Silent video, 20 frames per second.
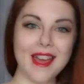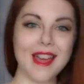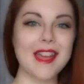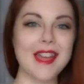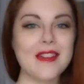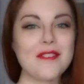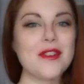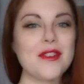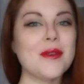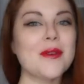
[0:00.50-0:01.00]

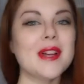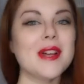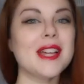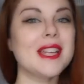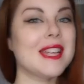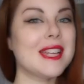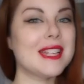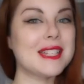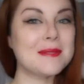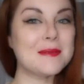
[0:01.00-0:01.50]
Hey
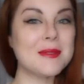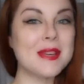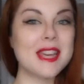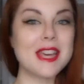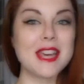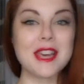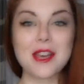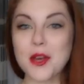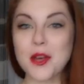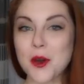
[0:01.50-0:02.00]
everyone, it's
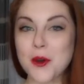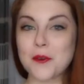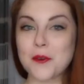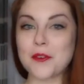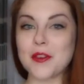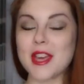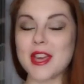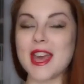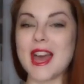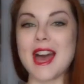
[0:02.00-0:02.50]
me,
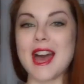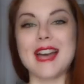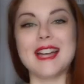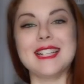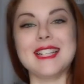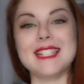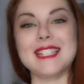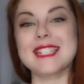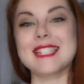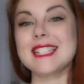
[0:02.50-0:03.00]
Kovie,
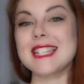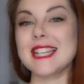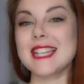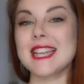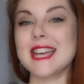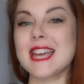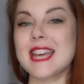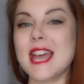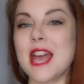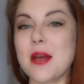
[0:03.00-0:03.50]
and
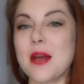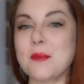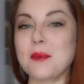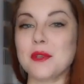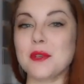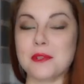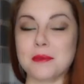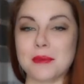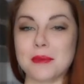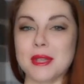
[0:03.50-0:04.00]
today I'm
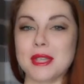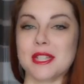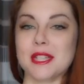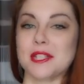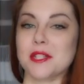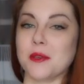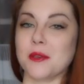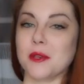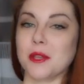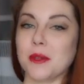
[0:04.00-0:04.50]
going to be
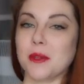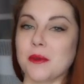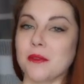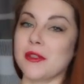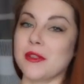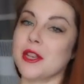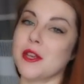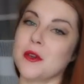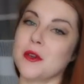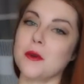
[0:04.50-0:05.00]
showing you a
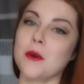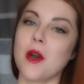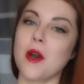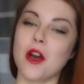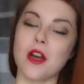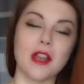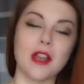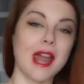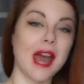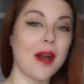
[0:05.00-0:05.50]
video
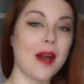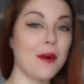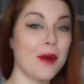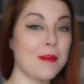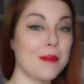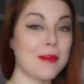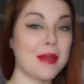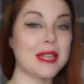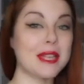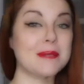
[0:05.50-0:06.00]
on how I
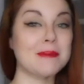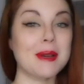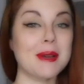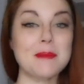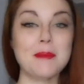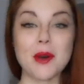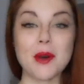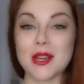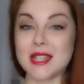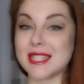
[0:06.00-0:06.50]
made my
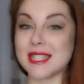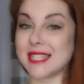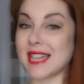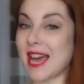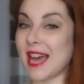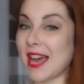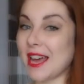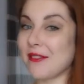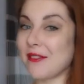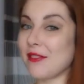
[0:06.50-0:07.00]
Poison
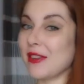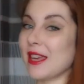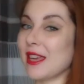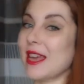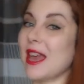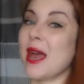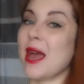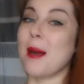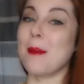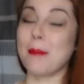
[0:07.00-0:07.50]

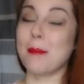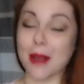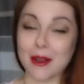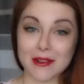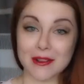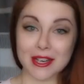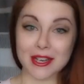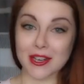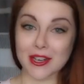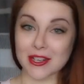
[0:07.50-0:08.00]
Ivy pirate